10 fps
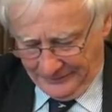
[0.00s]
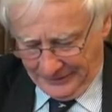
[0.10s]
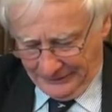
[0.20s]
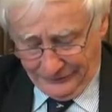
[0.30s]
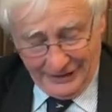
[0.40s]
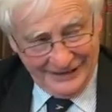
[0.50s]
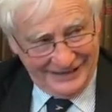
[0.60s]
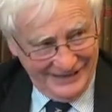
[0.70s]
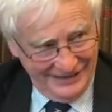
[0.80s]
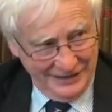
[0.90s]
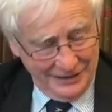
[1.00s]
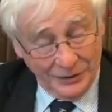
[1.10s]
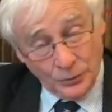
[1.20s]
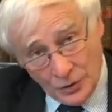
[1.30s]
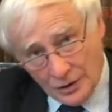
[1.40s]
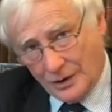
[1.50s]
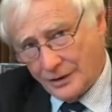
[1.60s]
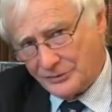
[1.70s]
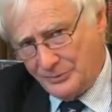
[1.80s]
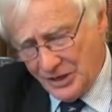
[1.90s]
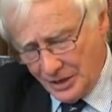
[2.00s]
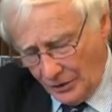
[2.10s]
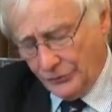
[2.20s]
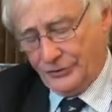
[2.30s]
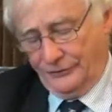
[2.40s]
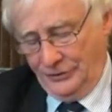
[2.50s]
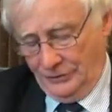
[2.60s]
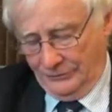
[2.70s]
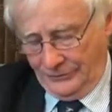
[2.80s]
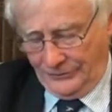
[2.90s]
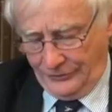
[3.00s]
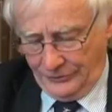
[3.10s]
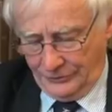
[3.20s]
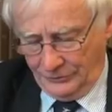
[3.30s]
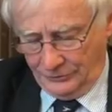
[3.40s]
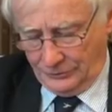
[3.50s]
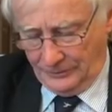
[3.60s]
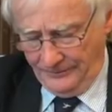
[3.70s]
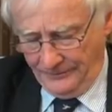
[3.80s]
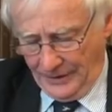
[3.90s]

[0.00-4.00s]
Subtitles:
In fact, it works because of Newton's third law.